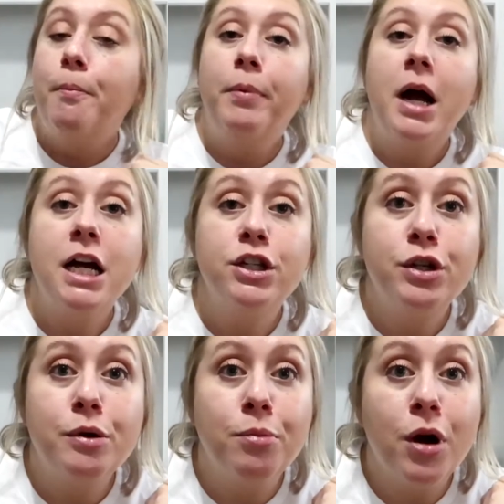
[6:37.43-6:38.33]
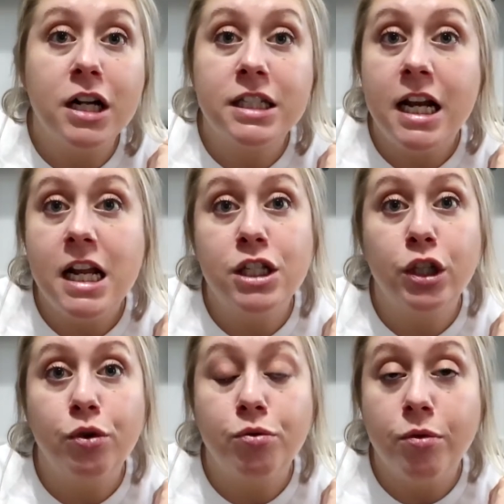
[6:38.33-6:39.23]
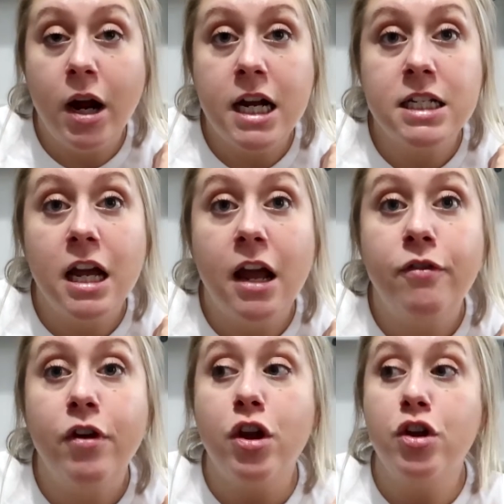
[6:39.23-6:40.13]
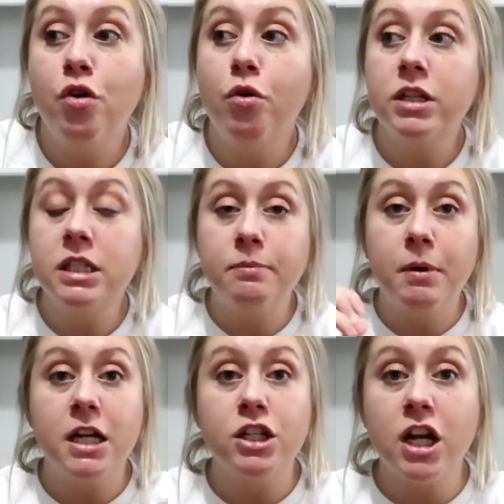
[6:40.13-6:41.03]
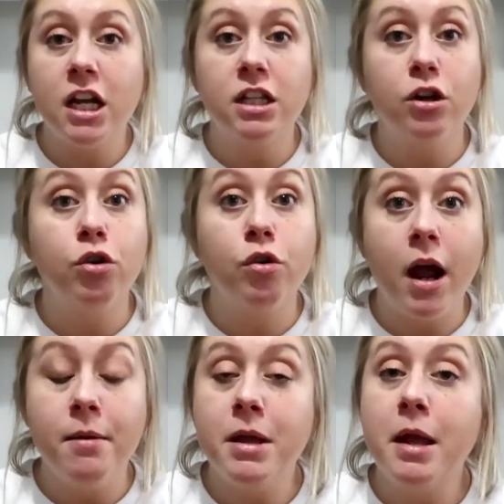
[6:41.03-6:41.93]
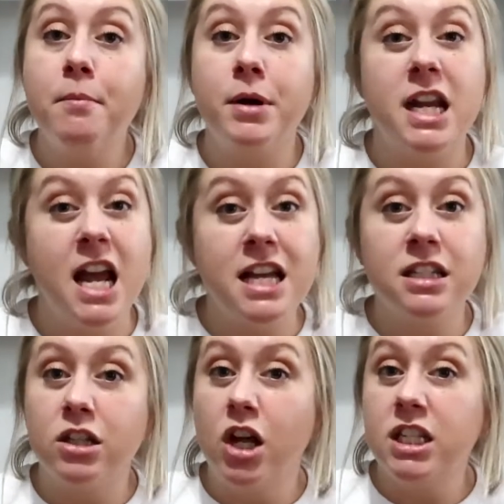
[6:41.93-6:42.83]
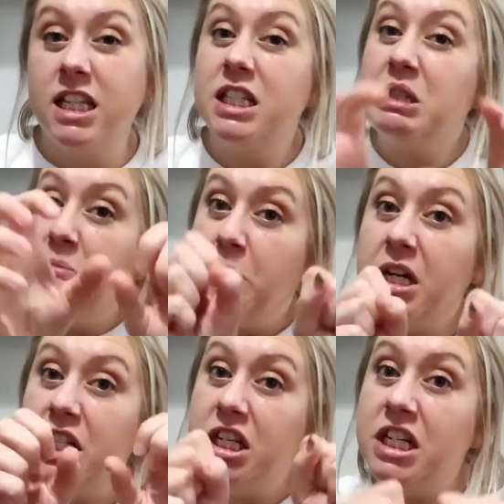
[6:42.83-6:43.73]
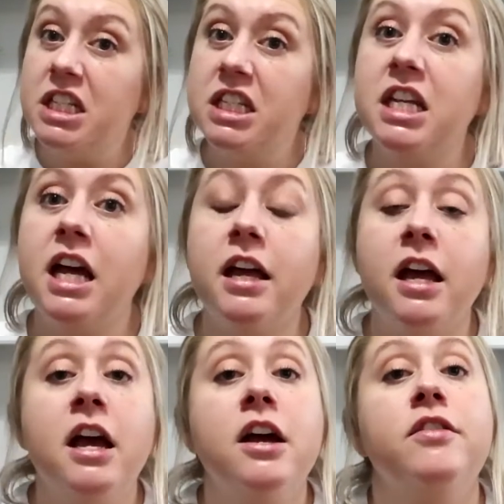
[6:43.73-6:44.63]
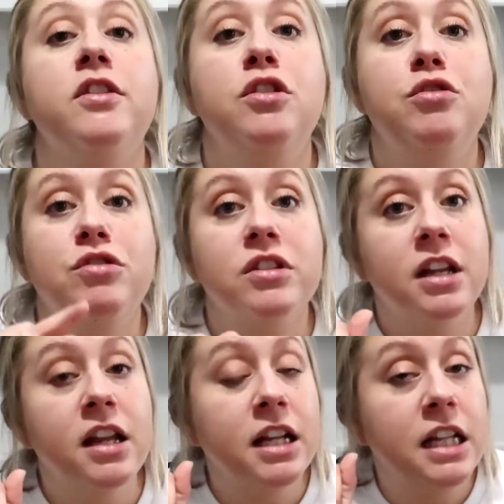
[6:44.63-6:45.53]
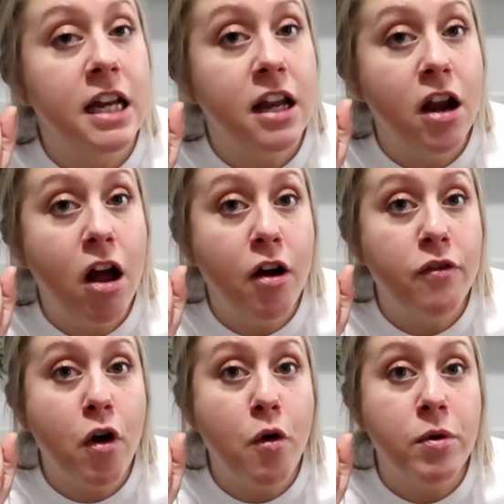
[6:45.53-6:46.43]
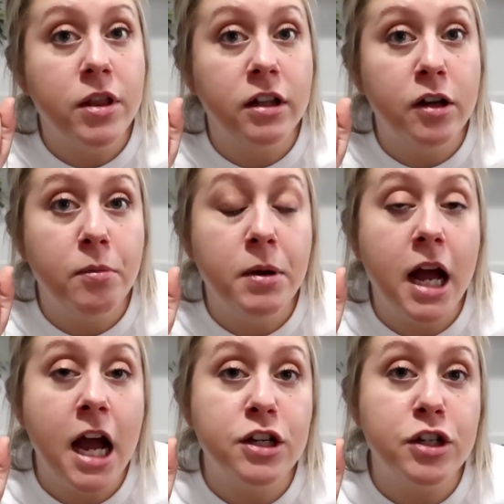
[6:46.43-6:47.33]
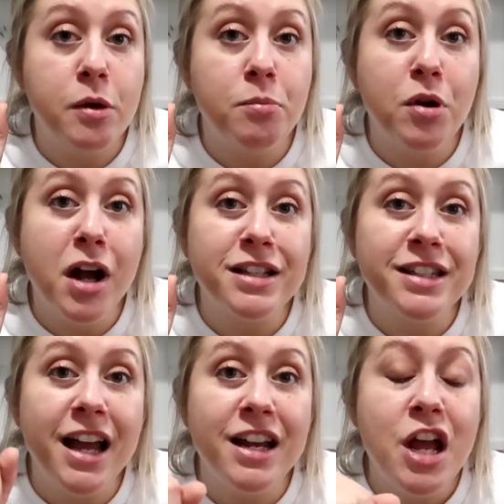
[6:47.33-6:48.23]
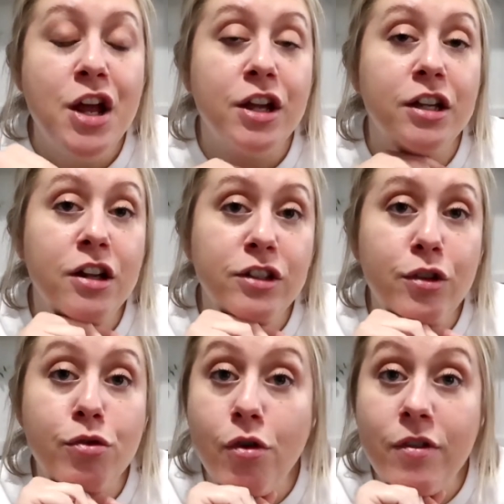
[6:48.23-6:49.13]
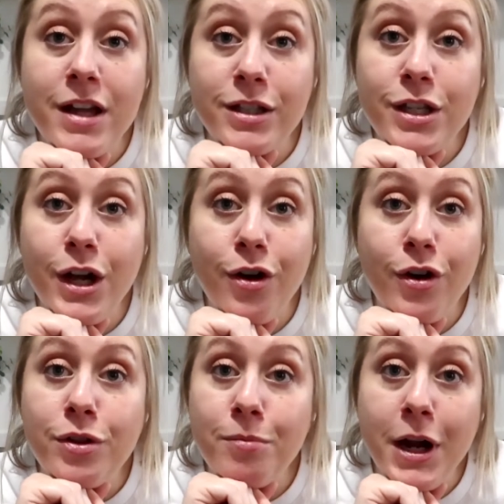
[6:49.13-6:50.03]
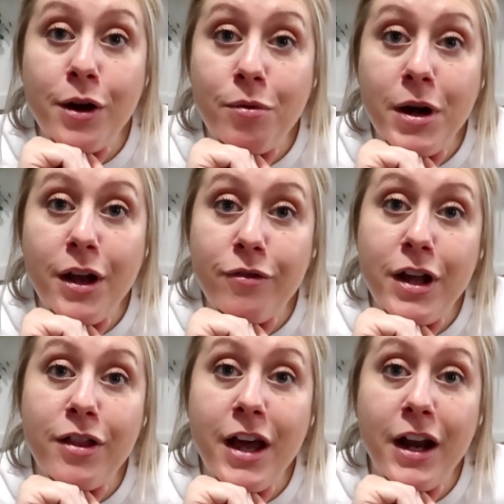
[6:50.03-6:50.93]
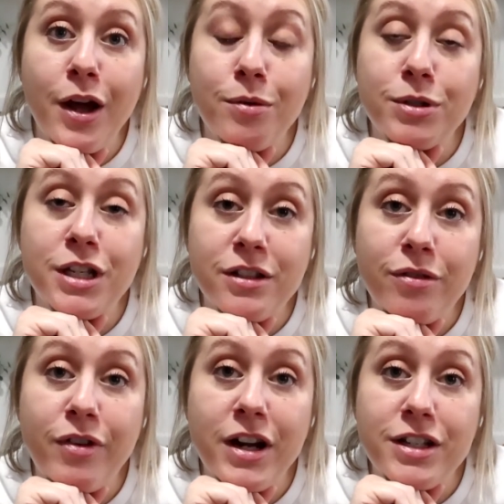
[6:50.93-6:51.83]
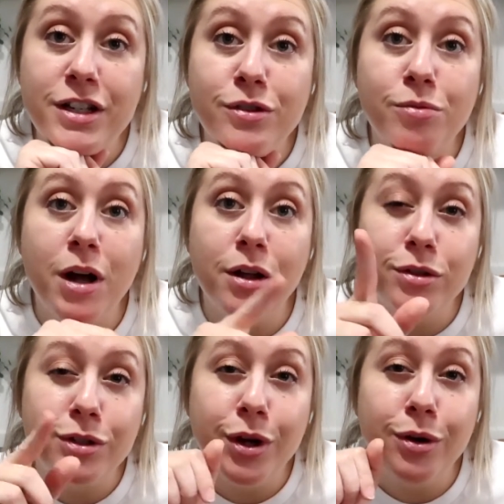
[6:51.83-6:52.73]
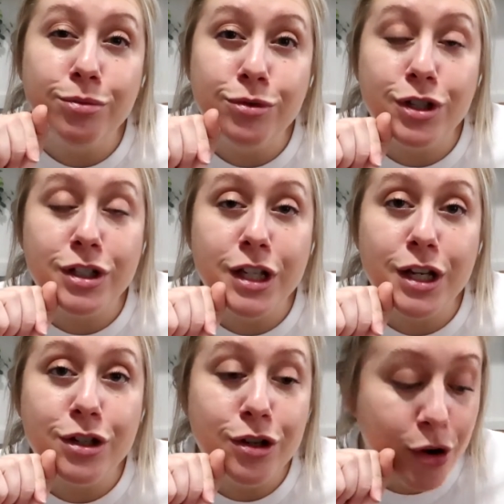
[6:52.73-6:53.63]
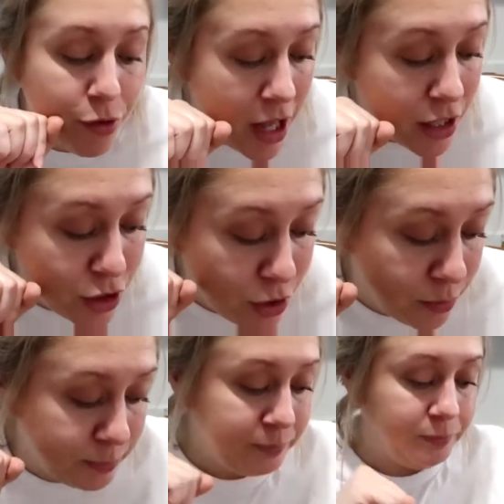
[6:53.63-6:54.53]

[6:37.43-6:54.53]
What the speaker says: But hydrogen peroxide is great. If your sponge got a little grimy, but it hasn't lost its sponginess yet, then you're just gonna clean it off with a little bit of hydrogen peroxide. You can also throw that sucker in the microwave and that helps disinfect it as well. So just let you know that too.